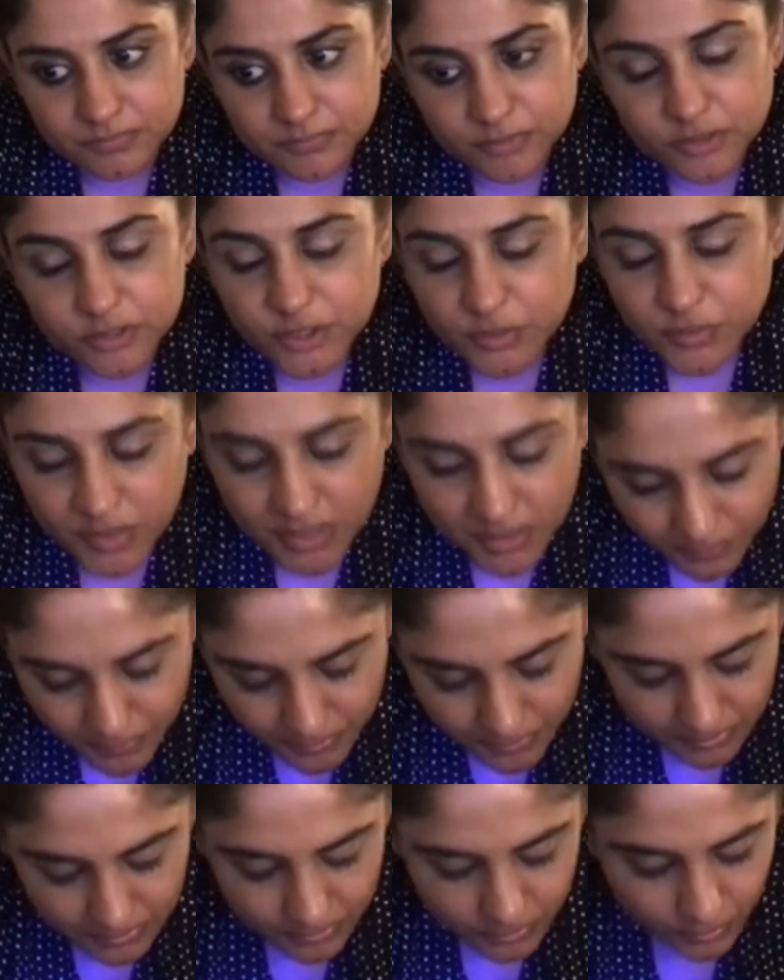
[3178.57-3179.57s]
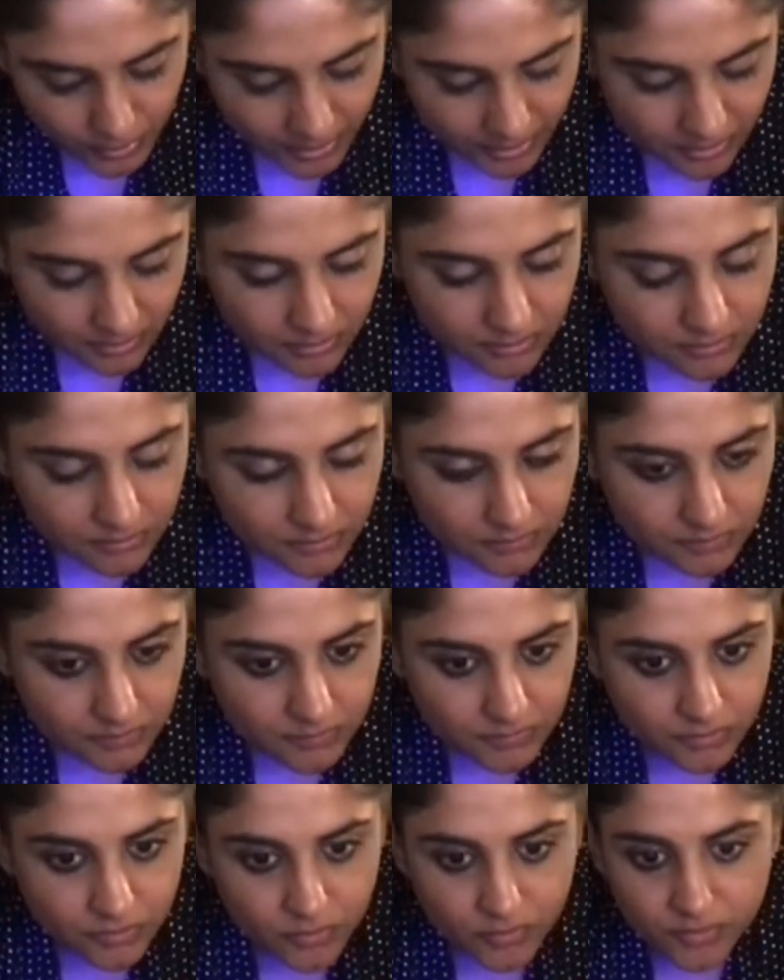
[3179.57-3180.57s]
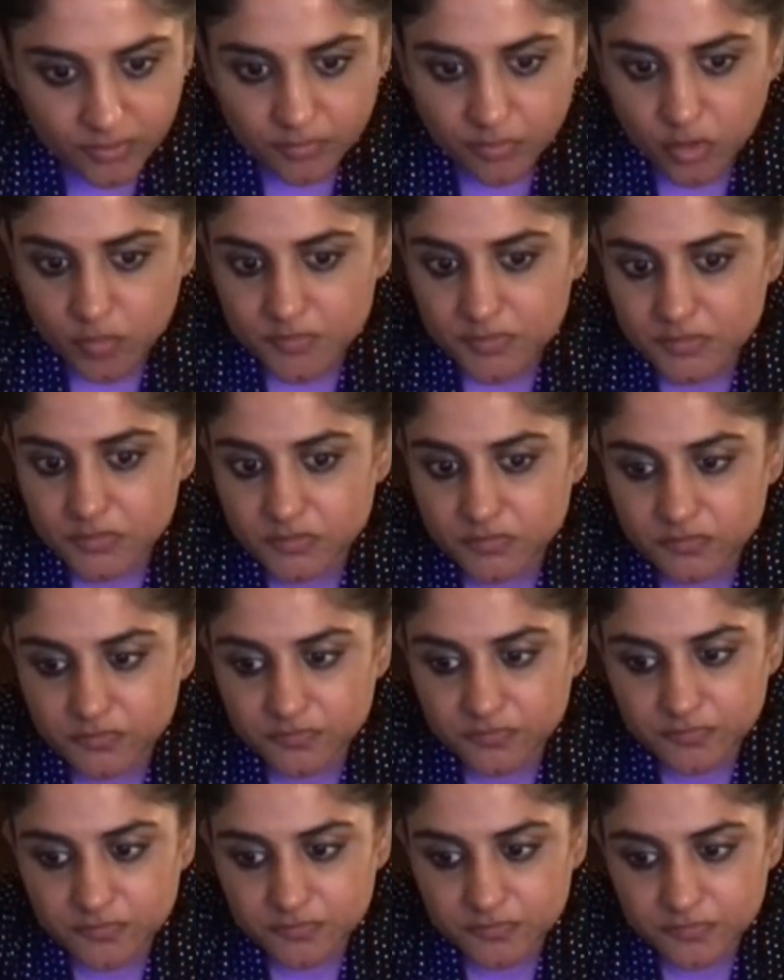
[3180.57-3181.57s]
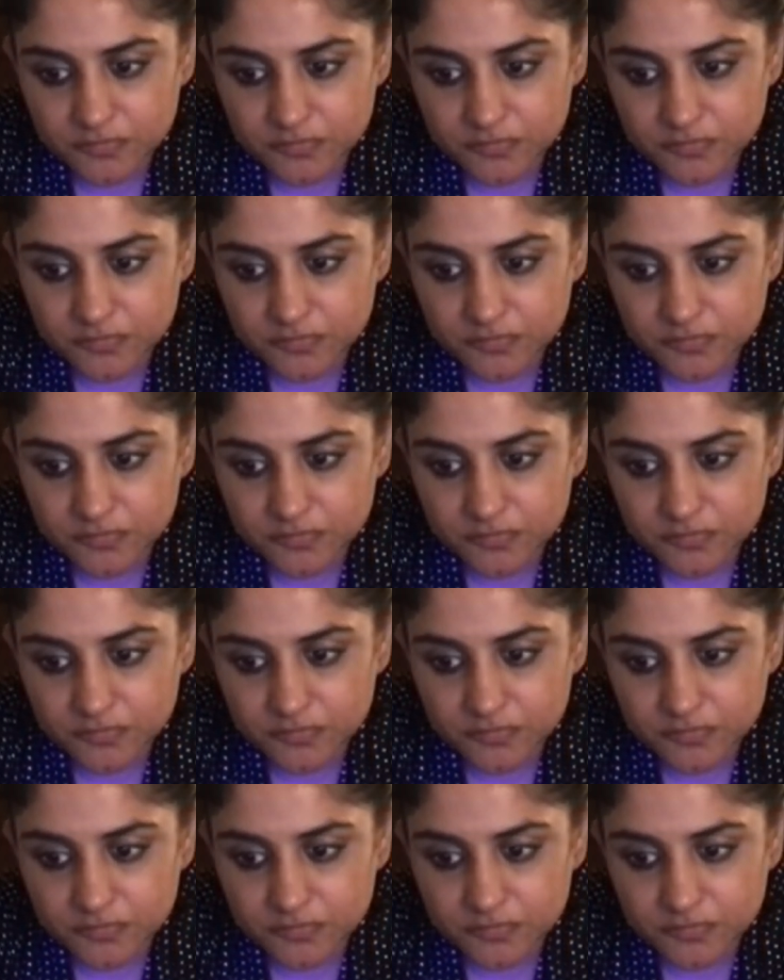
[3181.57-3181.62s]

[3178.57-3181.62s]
pull you up when you're in the moment of